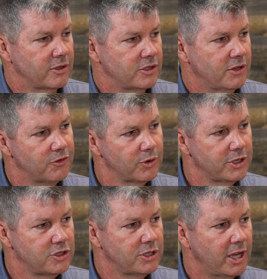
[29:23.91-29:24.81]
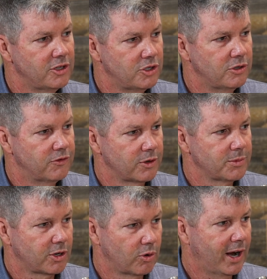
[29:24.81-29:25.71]
differentiate you from
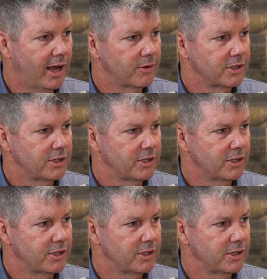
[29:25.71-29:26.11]
the crowd.